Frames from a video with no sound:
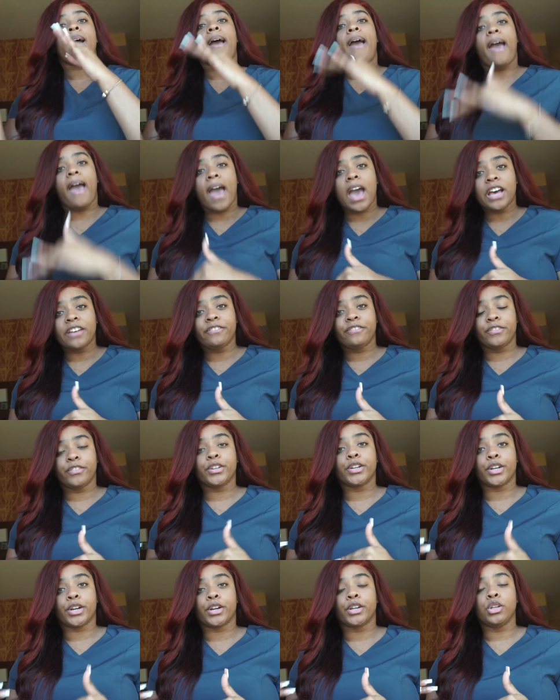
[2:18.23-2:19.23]

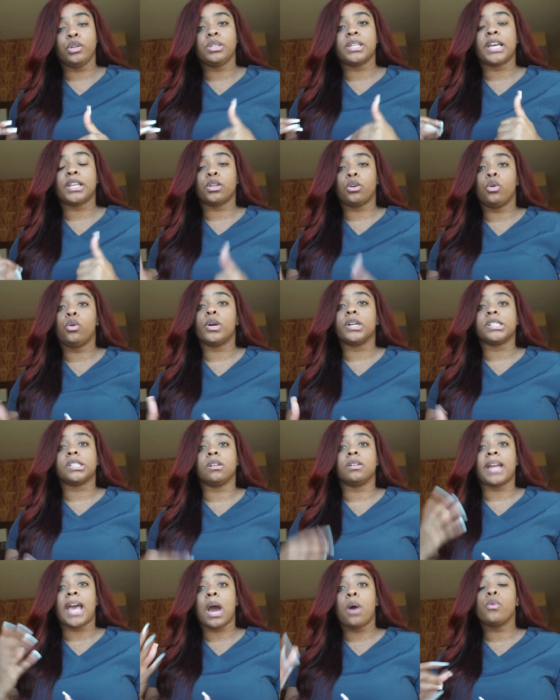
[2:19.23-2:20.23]
after you take the course. So
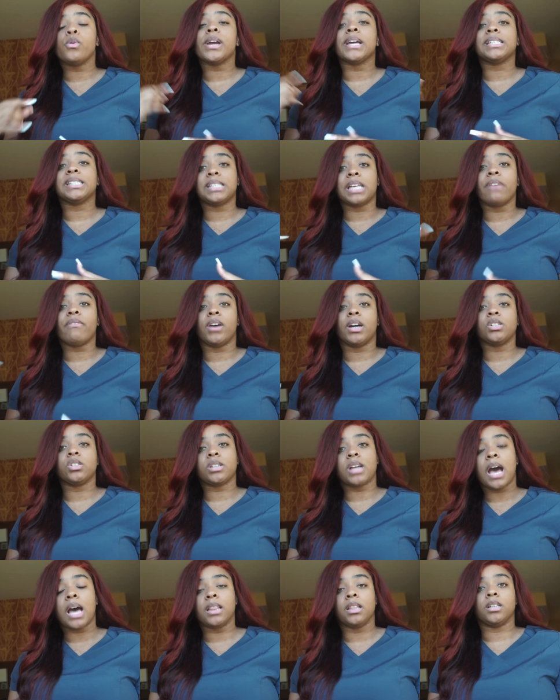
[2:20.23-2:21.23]
now we're at
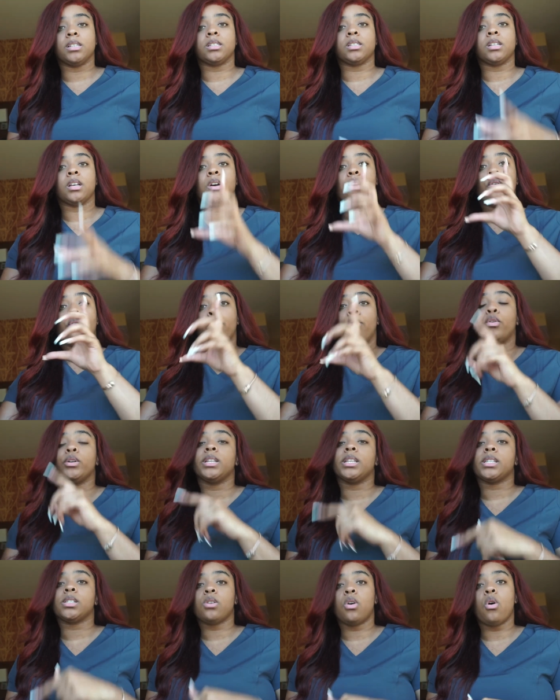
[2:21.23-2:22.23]
$700 for
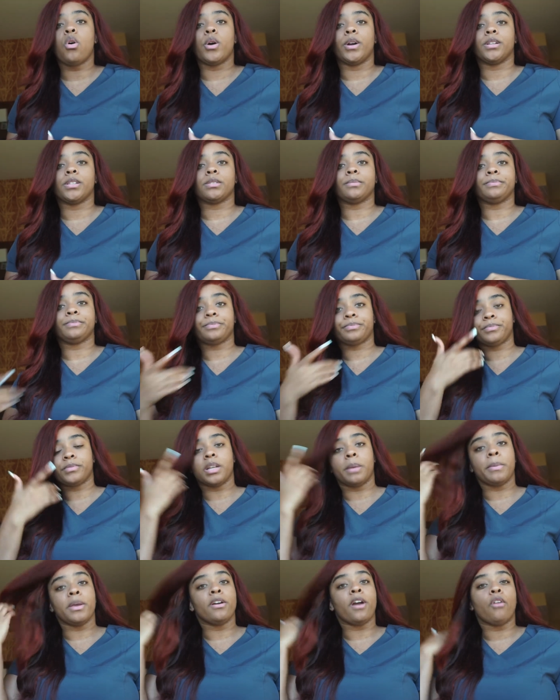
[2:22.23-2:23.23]
this course.
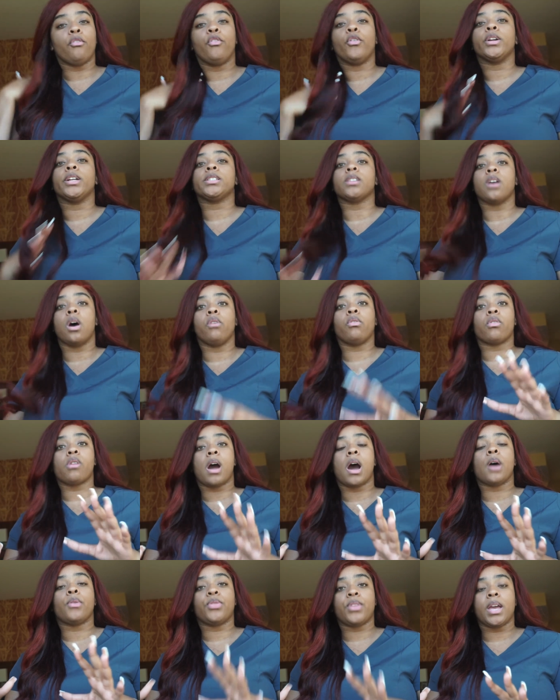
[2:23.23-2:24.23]
I mean, for this
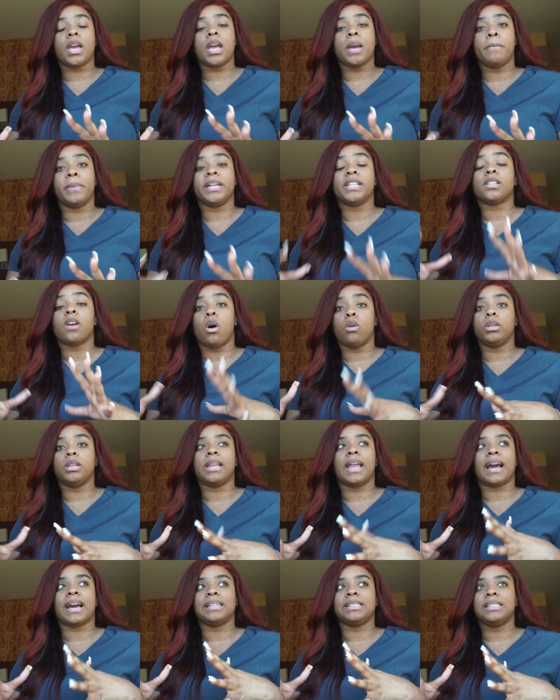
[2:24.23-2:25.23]
overall thing, but it's only,
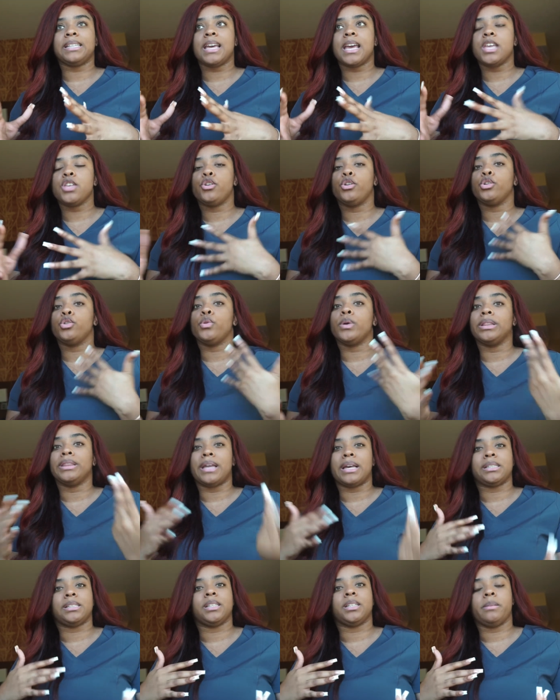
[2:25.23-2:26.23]
like I said, you could do it
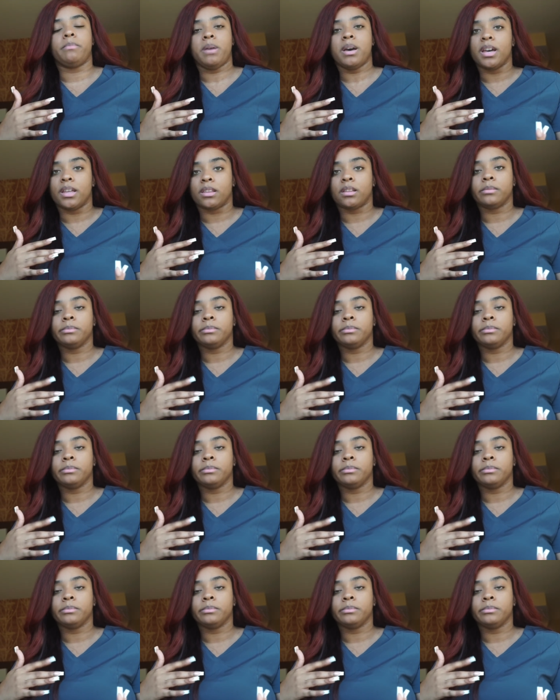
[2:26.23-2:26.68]
less than a month.